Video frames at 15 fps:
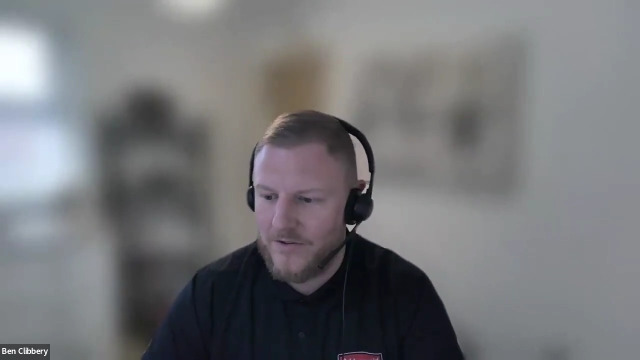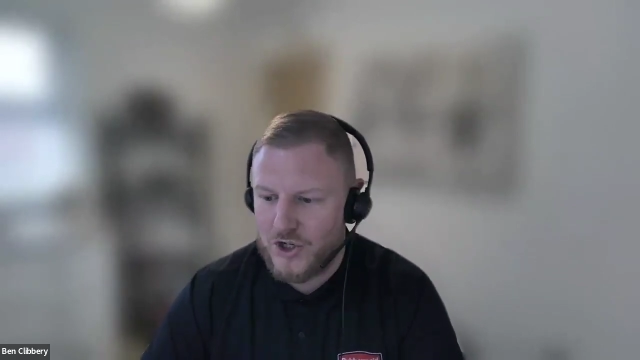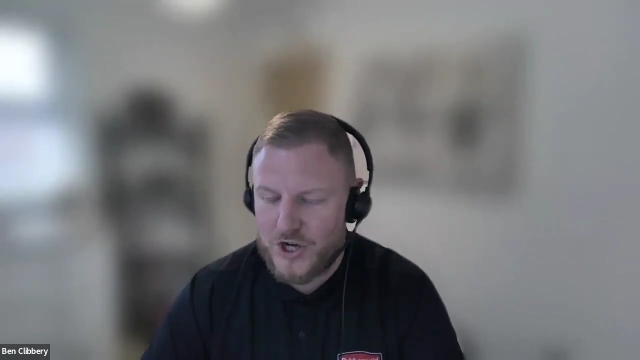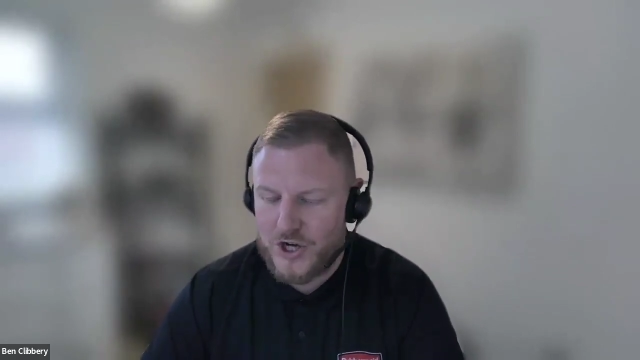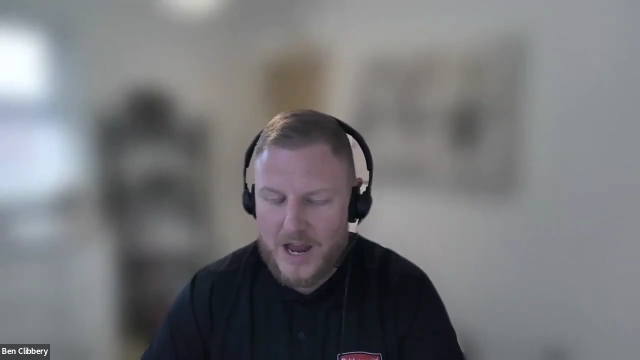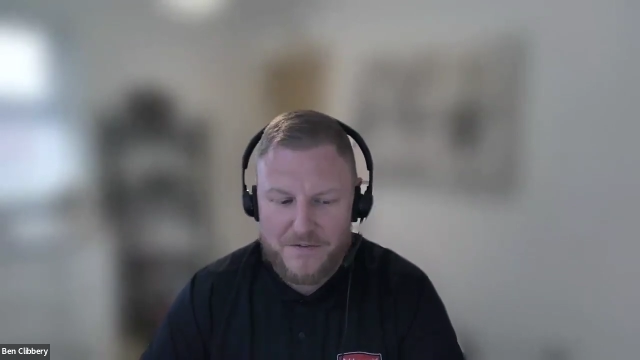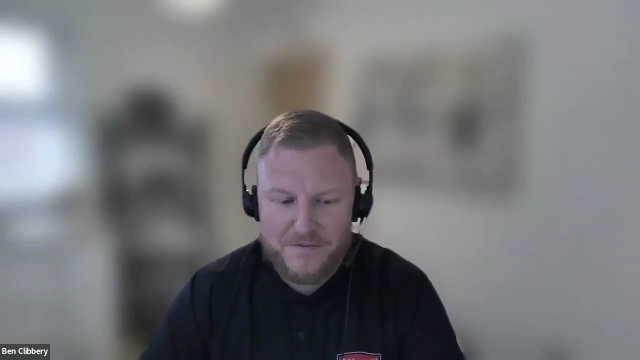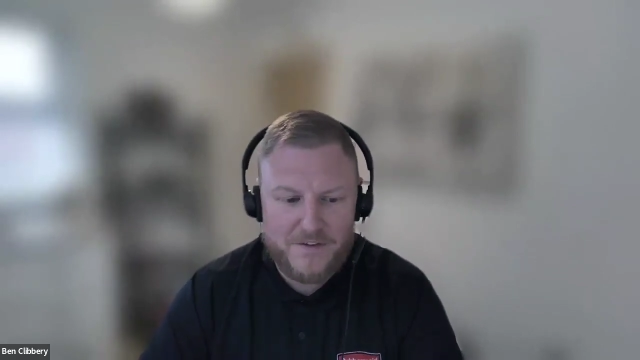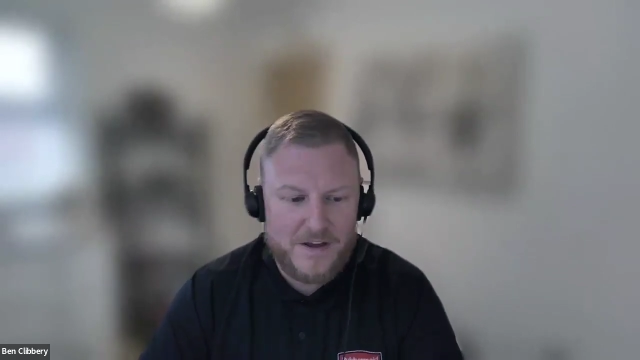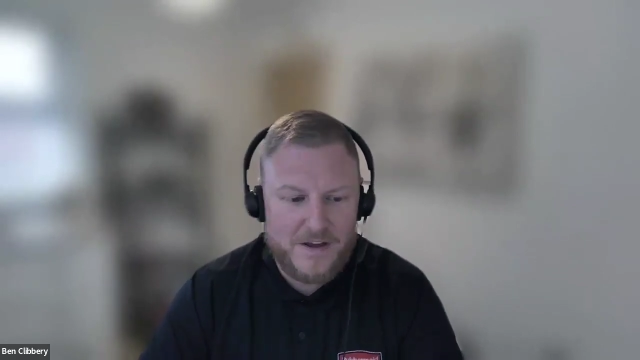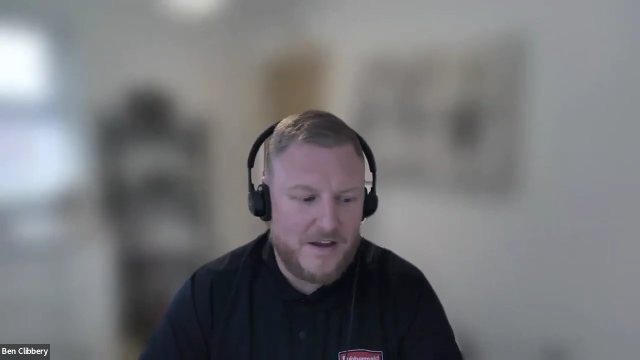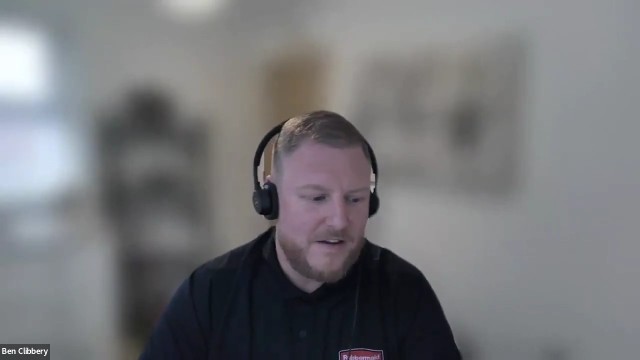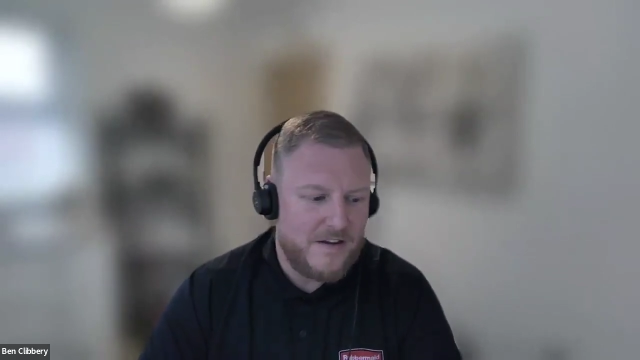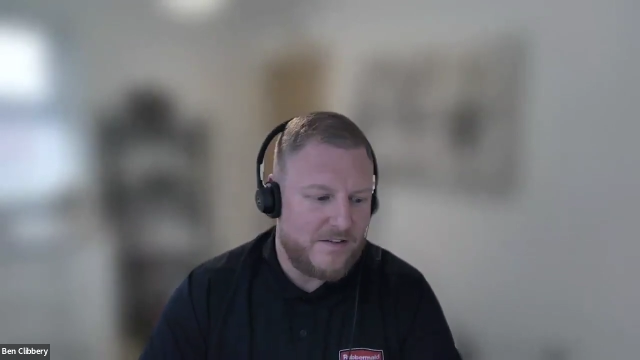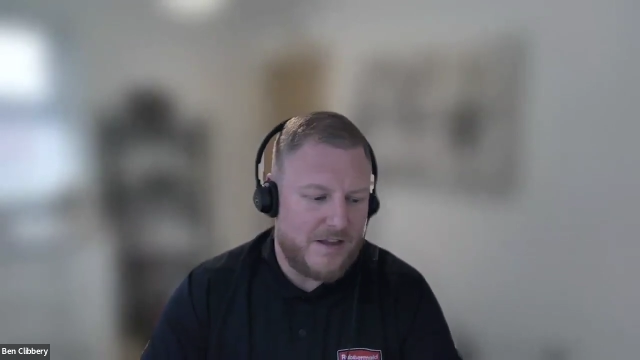the chef,
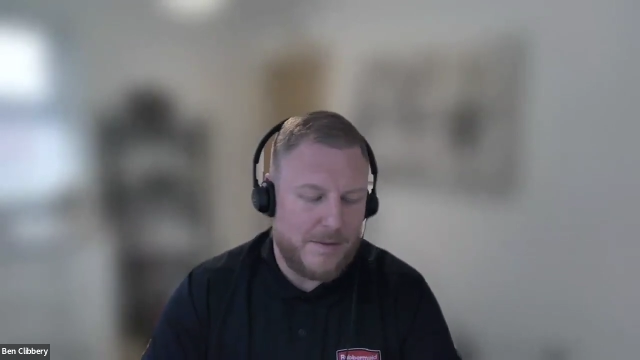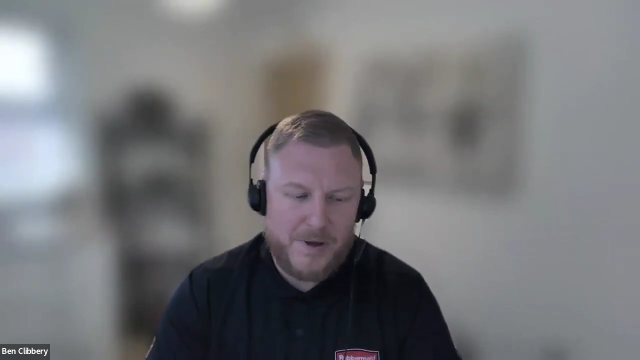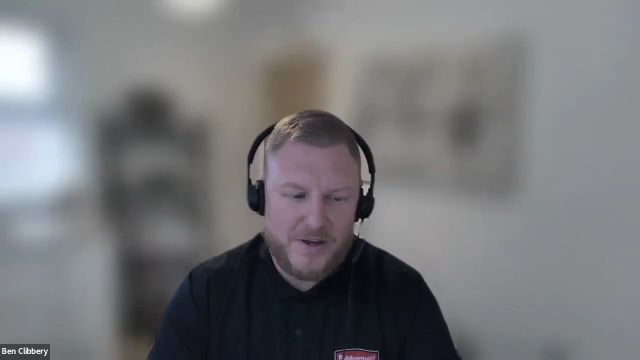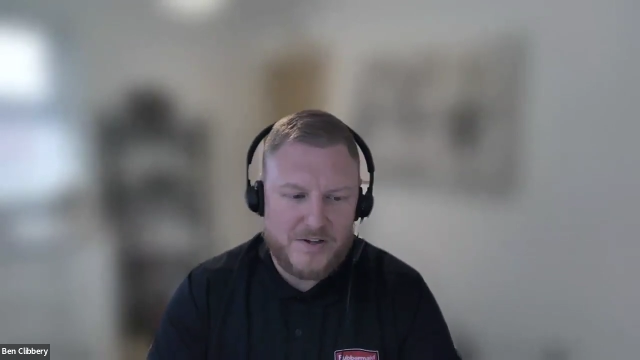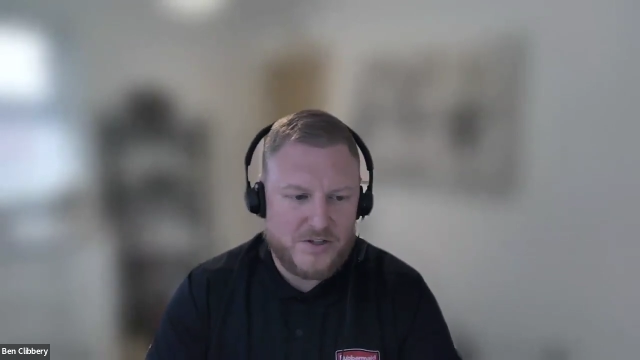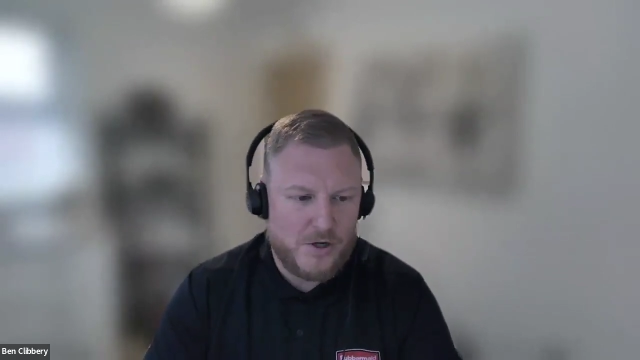the